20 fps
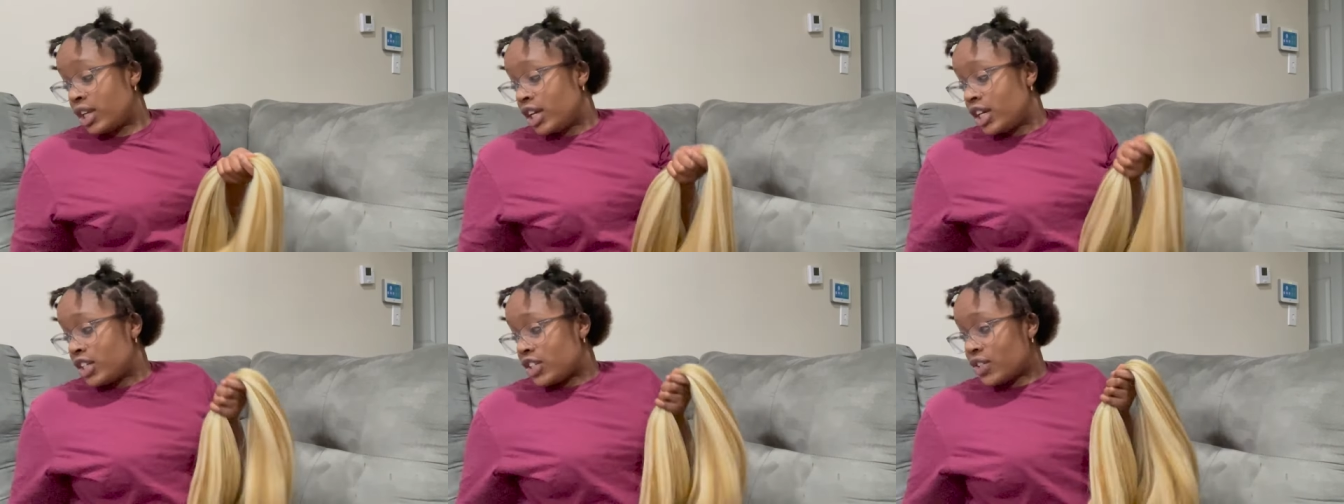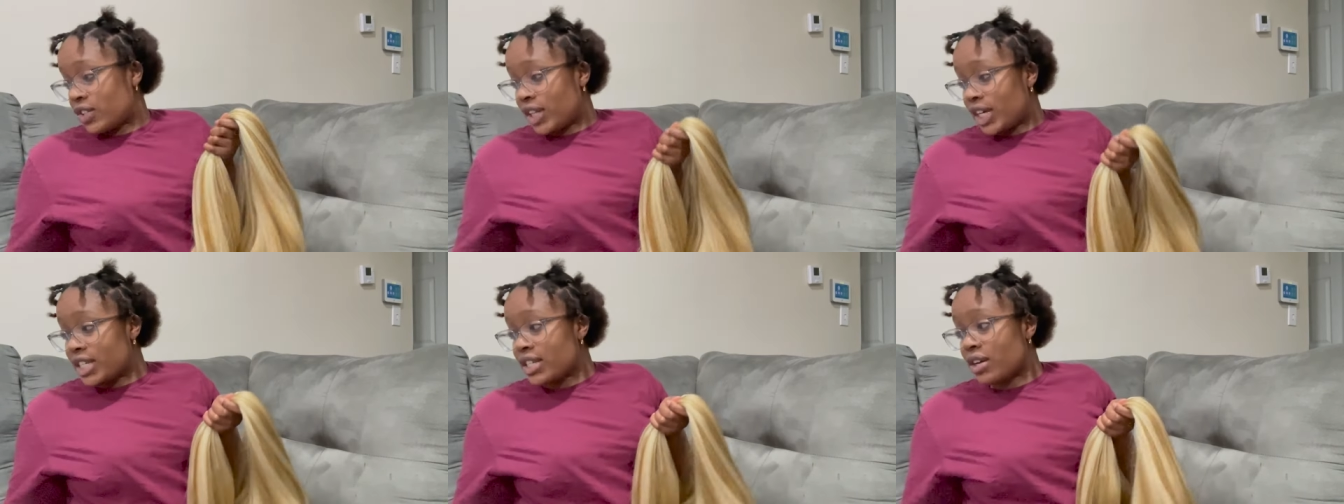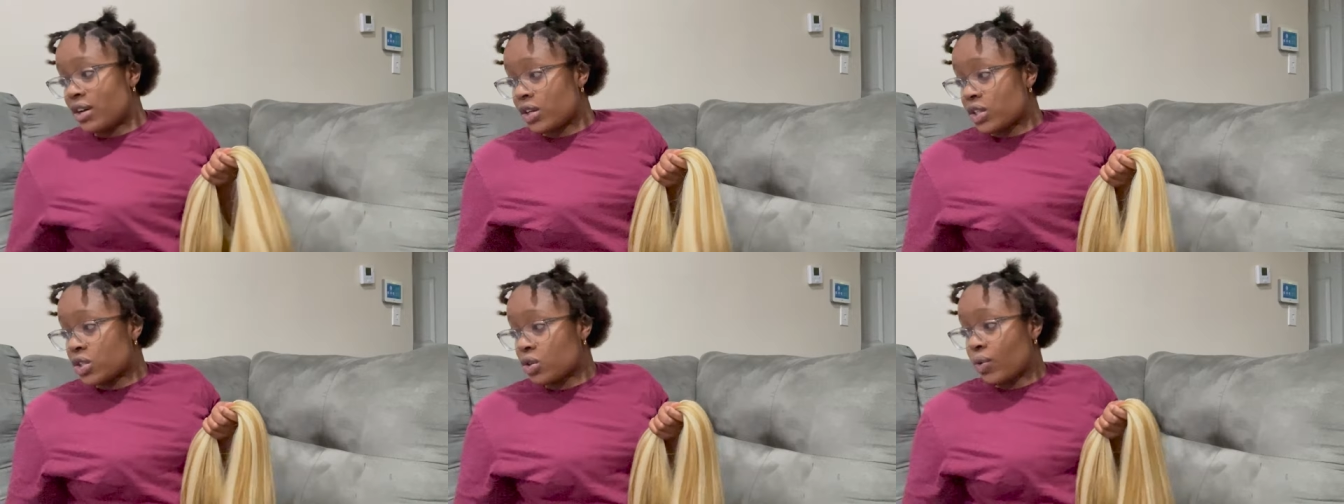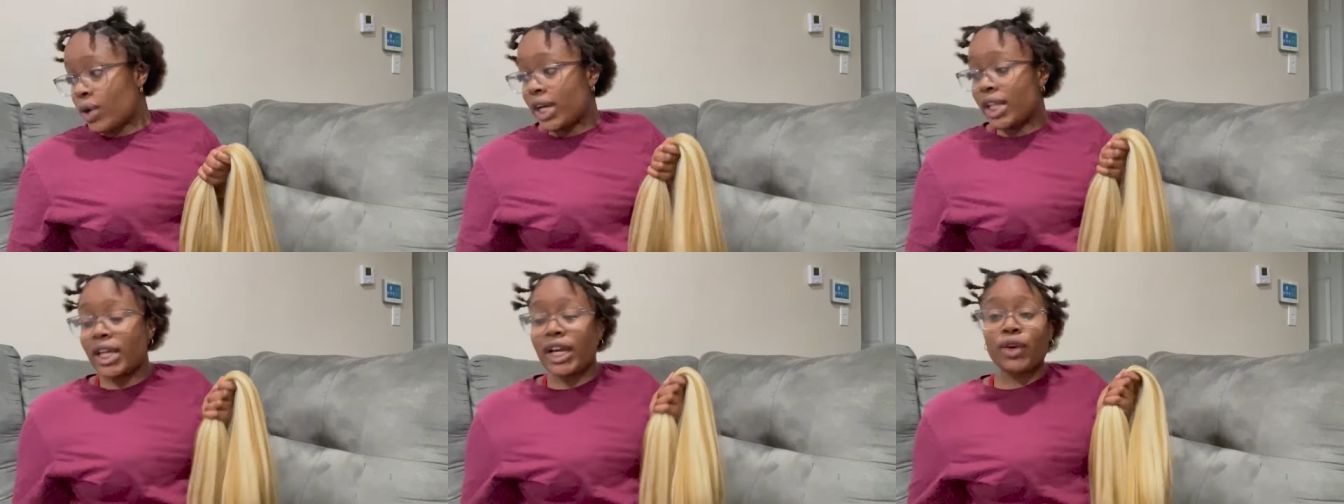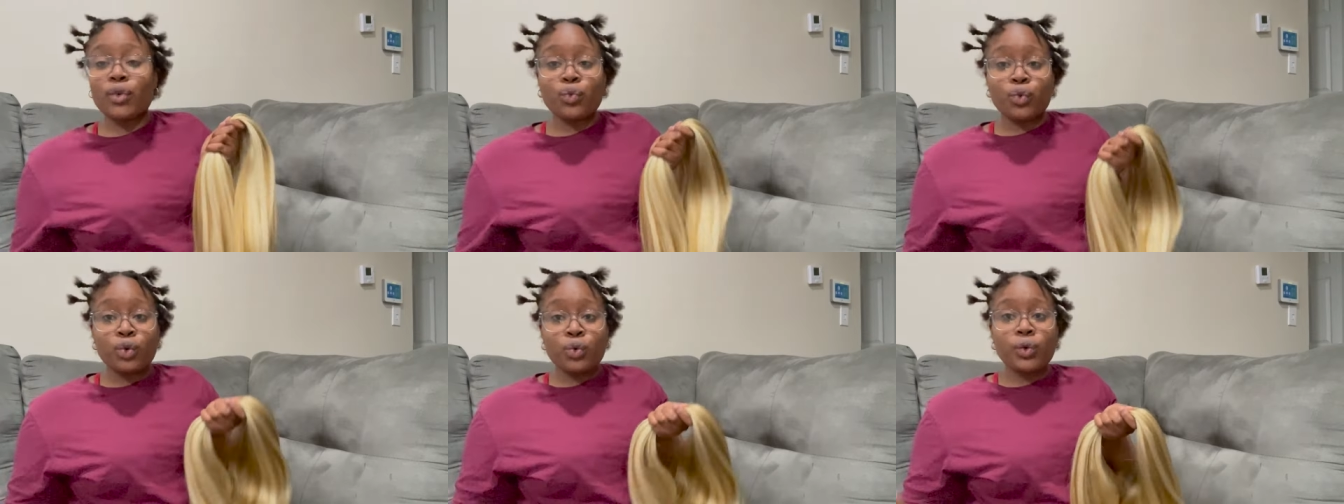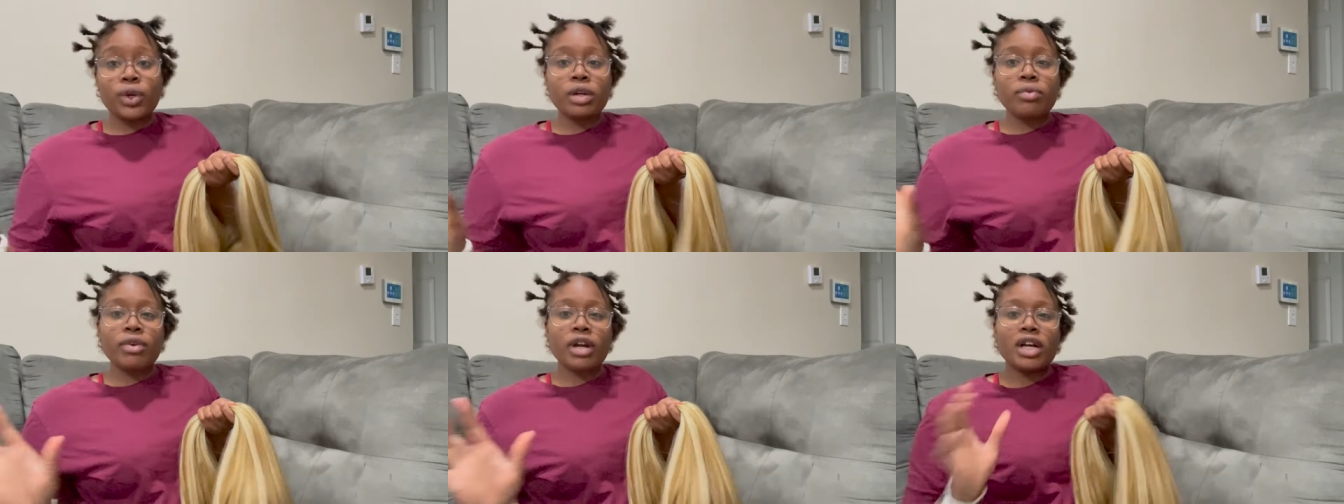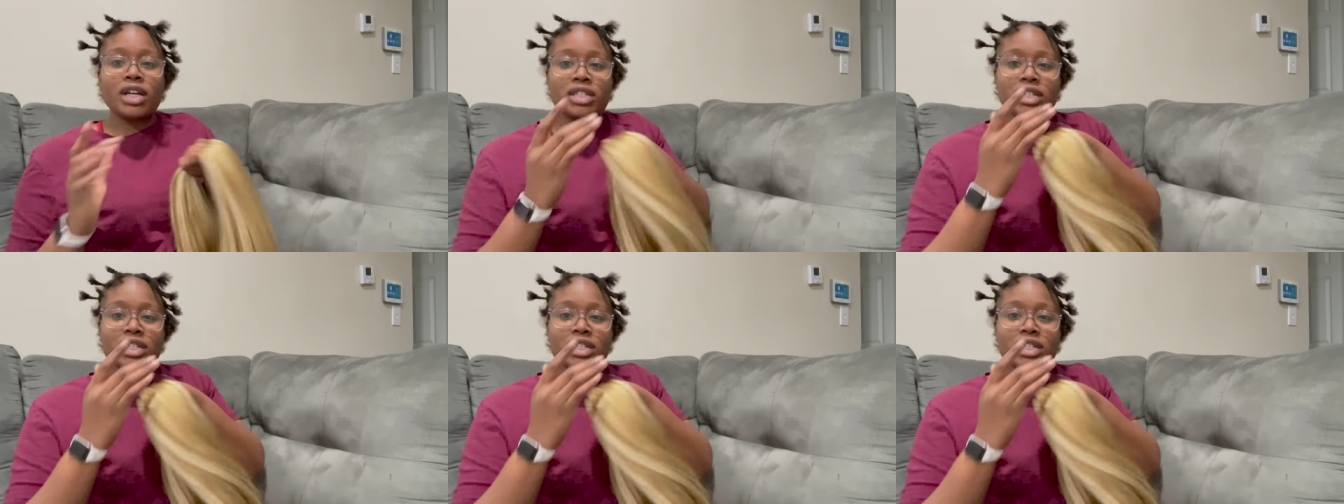So that's also why I like Rua, because